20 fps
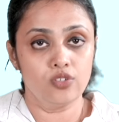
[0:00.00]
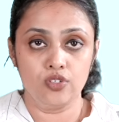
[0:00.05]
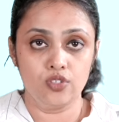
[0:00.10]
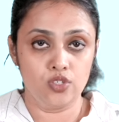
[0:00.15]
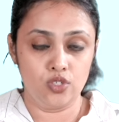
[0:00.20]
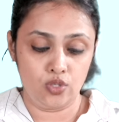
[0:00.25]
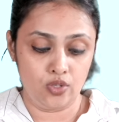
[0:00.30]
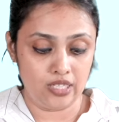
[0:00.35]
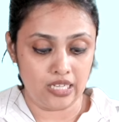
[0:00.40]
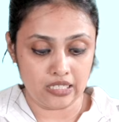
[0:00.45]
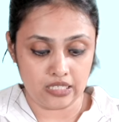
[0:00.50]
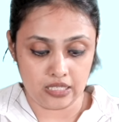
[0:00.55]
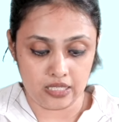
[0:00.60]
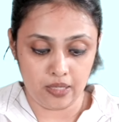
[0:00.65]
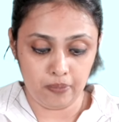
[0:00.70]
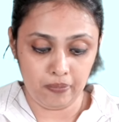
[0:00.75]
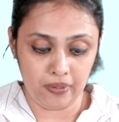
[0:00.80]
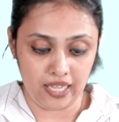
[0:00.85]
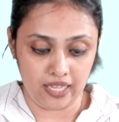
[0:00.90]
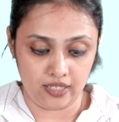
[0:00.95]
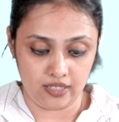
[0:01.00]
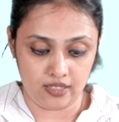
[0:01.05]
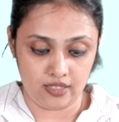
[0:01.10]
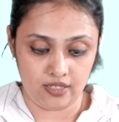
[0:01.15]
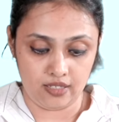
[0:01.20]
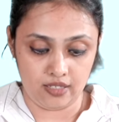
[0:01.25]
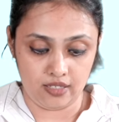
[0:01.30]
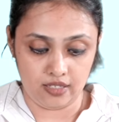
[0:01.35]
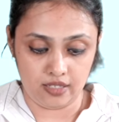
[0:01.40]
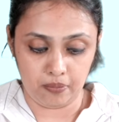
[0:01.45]
So that is the plan.
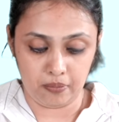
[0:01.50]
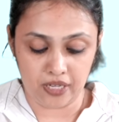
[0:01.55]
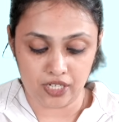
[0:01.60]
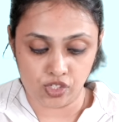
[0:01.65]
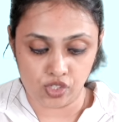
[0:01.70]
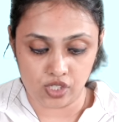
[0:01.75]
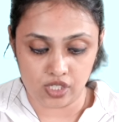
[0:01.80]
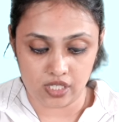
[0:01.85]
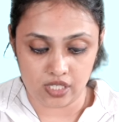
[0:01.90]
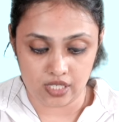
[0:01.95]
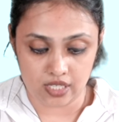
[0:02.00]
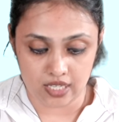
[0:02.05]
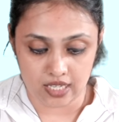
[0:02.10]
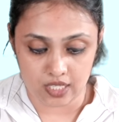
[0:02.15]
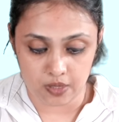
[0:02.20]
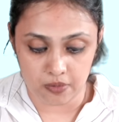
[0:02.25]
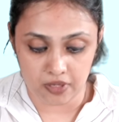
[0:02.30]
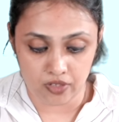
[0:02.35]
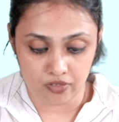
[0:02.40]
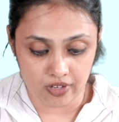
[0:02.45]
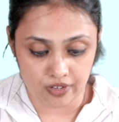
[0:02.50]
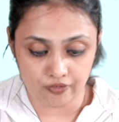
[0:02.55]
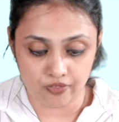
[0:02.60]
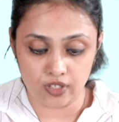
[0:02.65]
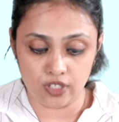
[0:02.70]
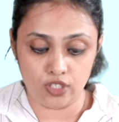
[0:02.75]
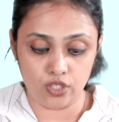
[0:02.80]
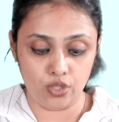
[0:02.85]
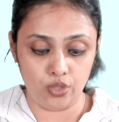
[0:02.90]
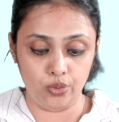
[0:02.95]
The patient has been
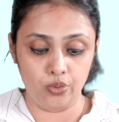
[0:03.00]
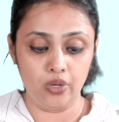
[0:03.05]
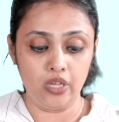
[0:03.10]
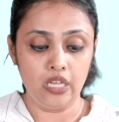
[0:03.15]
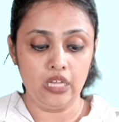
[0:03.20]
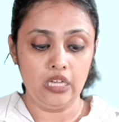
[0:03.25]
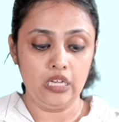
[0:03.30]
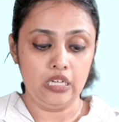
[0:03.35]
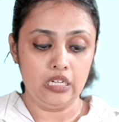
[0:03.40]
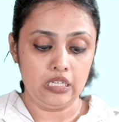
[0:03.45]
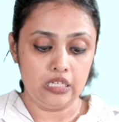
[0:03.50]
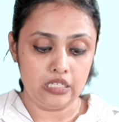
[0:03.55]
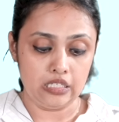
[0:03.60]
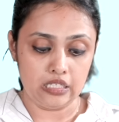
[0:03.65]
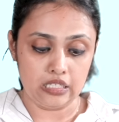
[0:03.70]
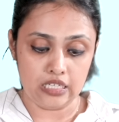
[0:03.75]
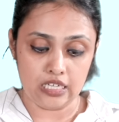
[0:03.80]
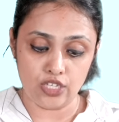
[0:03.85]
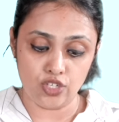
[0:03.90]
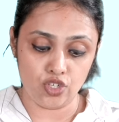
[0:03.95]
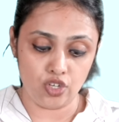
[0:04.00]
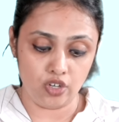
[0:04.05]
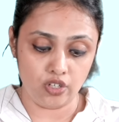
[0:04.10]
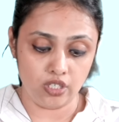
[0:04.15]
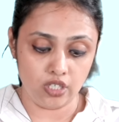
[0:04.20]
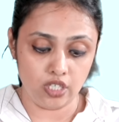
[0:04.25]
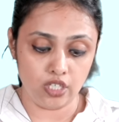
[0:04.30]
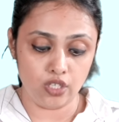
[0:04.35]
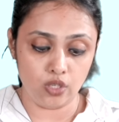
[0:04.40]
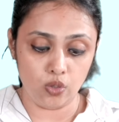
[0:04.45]
referred to his or
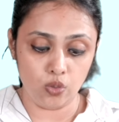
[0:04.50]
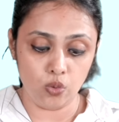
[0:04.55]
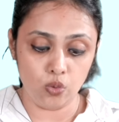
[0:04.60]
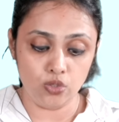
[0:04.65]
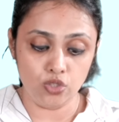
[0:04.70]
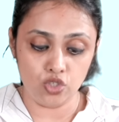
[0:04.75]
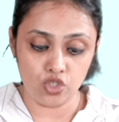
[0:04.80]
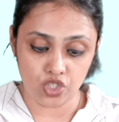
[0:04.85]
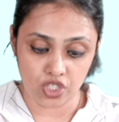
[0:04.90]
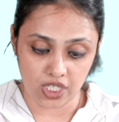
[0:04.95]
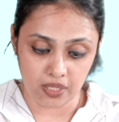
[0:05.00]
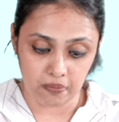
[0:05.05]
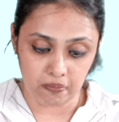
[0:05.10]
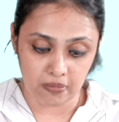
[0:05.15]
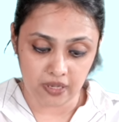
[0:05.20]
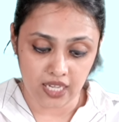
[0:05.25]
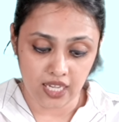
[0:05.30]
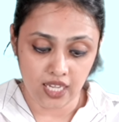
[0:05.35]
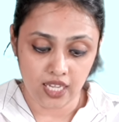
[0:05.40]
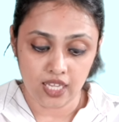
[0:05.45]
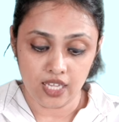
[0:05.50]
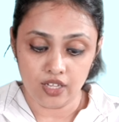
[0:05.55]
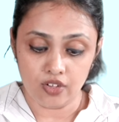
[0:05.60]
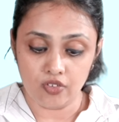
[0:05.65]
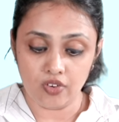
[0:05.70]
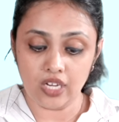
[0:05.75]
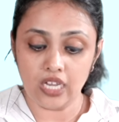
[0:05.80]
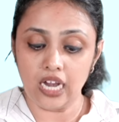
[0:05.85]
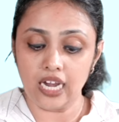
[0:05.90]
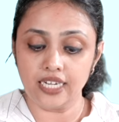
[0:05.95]
her own GP
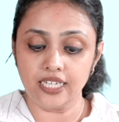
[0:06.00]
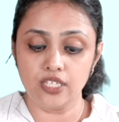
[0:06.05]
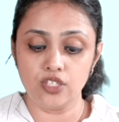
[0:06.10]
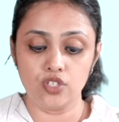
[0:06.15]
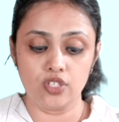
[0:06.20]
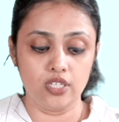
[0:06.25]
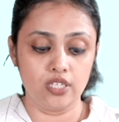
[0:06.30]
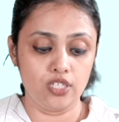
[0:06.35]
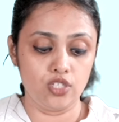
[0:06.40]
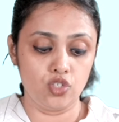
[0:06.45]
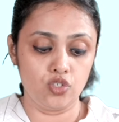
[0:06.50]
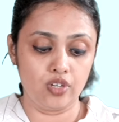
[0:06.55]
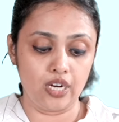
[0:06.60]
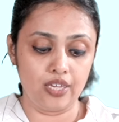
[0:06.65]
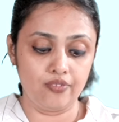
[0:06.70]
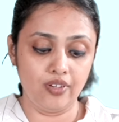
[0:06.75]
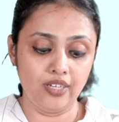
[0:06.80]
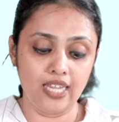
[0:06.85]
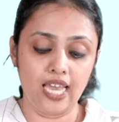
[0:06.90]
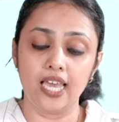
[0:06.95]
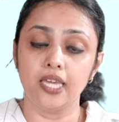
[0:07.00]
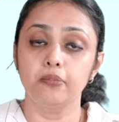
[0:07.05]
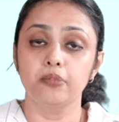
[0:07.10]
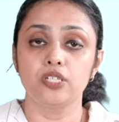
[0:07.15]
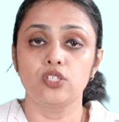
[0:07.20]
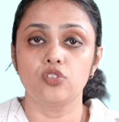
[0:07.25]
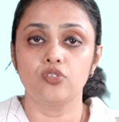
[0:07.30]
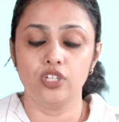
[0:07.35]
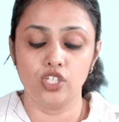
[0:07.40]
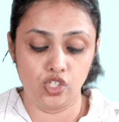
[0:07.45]
regarding syringe drive and
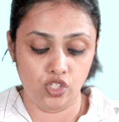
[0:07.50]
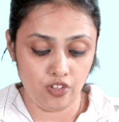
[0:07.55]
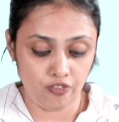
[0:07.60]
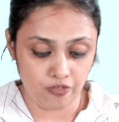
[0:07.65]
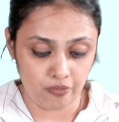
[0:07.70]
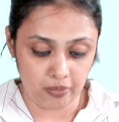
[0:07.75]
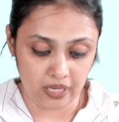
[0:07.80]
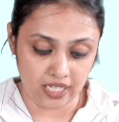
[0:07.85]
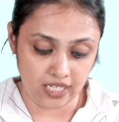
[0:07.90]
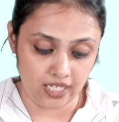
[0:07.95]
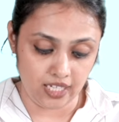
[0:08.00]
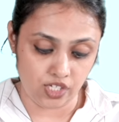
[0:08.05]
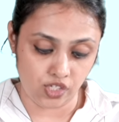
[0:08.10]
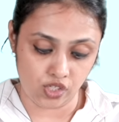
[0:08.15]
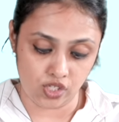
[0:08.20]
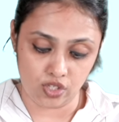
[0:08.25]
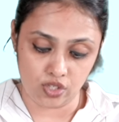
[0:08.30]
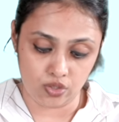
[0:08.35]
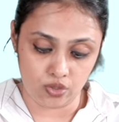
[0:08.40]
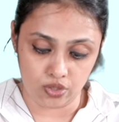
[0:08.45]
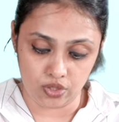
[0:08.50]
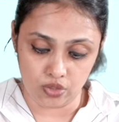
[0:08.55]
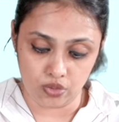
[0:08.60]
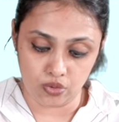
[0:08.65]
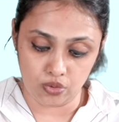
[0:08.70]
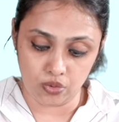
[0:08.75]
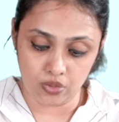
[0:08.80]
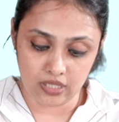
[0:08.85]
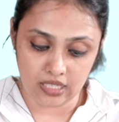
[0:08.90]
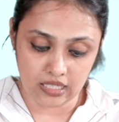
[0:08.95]
administration of medication. So you
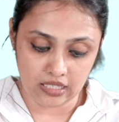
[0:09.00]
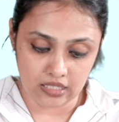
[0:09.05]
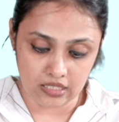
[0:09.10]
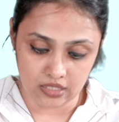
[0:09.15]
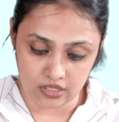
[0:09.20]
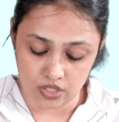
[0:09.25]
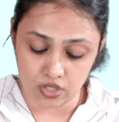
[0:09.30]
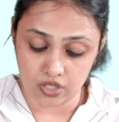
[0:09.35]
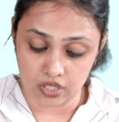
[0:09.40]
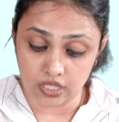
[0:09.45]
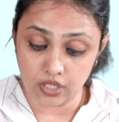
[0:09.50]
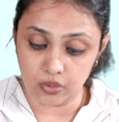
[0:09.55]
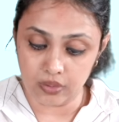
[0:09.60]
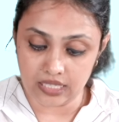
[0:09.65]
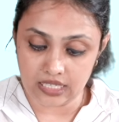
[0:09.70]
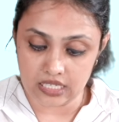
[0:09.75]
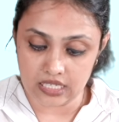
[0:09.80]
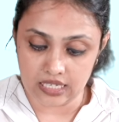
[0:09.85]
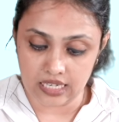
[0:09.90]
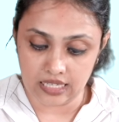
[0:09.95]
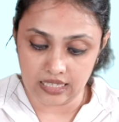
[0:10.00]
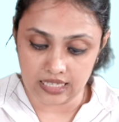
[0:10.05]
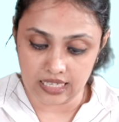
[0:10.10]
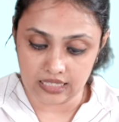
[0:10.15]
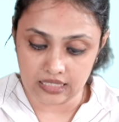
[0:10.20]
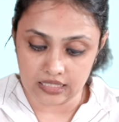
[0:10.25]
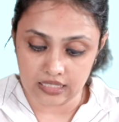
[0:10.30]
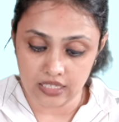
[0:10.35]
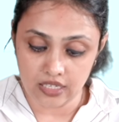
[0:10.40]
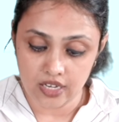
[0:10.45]
know that, so you understand
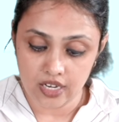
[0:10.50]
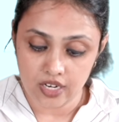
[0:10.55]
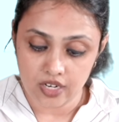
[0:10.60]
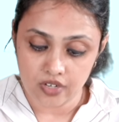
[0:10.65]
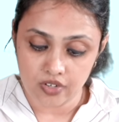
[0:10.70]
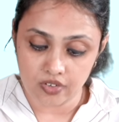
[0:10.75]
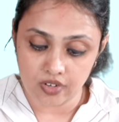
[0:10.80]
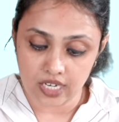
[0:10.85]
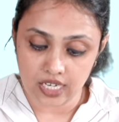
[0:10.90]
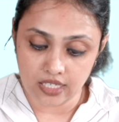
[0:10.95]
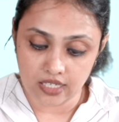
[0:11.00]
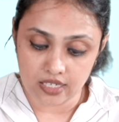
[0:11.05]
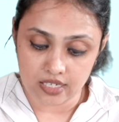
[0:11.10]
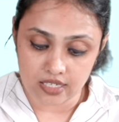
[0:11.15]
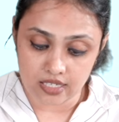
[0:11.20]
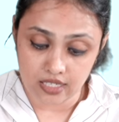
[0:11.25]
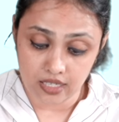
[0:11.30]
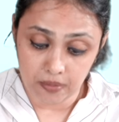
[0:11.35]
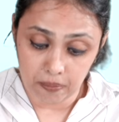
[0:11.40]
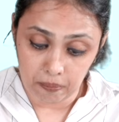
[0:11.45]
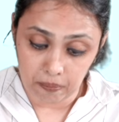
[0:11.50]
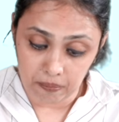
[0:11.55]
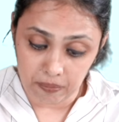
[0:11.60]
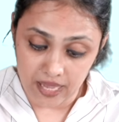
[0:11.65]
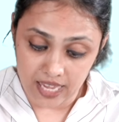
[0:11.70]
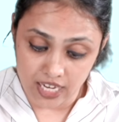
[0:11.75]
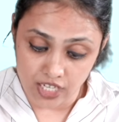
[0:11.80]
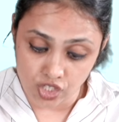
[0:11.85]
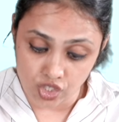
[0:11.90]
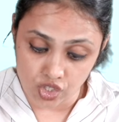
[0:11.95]
that the reader is the
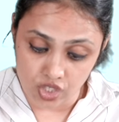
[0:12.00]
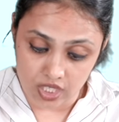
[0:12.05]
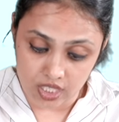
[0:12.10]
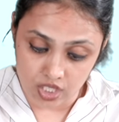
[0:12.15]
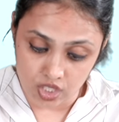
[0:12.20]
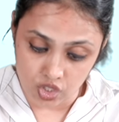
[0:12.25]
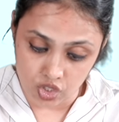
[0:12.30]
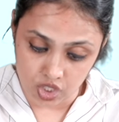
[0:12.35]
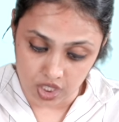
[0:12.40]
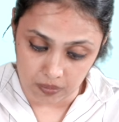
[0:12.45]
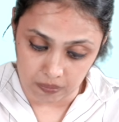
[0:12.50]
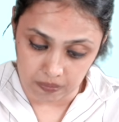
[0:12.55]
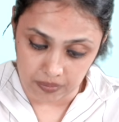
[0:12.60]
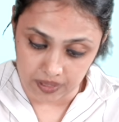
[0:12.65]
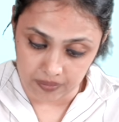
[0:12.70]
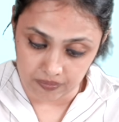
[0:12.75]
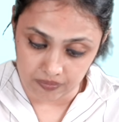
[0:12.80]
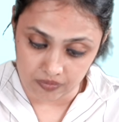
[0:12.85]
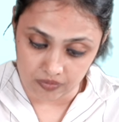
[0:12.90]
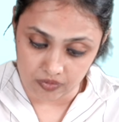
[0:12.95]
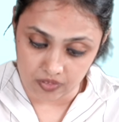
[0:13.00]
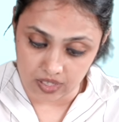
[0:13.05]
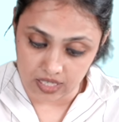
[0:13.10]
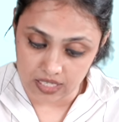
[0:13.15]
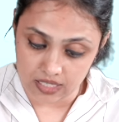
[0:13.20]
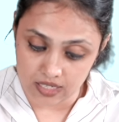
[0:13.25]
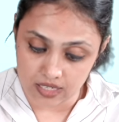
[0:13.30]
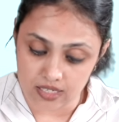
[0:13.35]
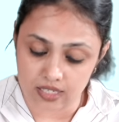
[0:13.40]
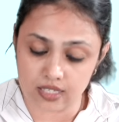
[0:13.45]
patient's GP. The
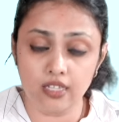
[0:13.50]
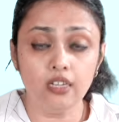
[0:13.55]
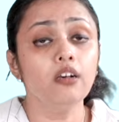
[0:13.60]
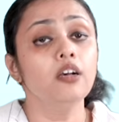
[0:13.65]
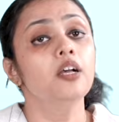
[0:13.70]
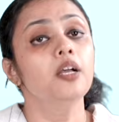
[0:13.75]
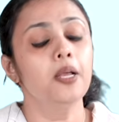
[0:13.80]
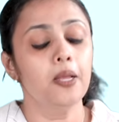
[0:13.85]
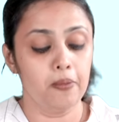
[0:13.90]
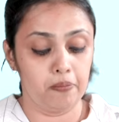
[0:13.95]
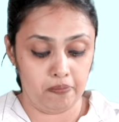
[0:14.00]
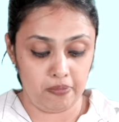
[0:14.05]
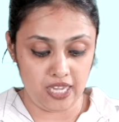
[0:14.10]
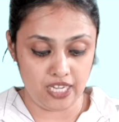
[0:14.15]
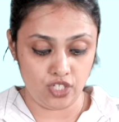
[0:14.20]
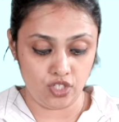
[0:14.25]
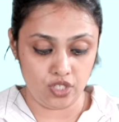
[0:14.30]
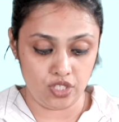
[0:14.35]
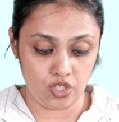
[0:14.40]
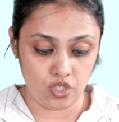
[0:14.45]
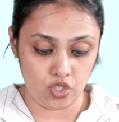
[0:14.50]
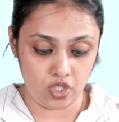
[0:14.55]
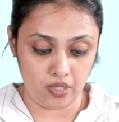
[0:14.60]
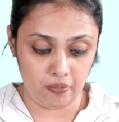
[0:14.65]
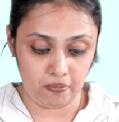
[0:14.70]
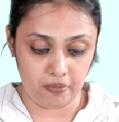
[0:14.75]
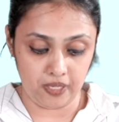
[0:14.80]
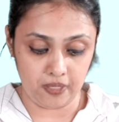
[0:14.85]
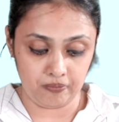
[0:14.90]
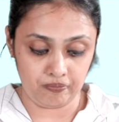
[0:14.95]
reader is the patient's
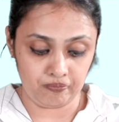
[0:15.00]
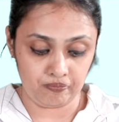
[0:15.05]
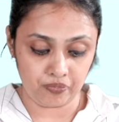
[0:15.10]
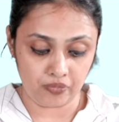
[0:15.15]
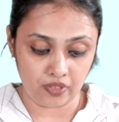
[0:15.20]
GP.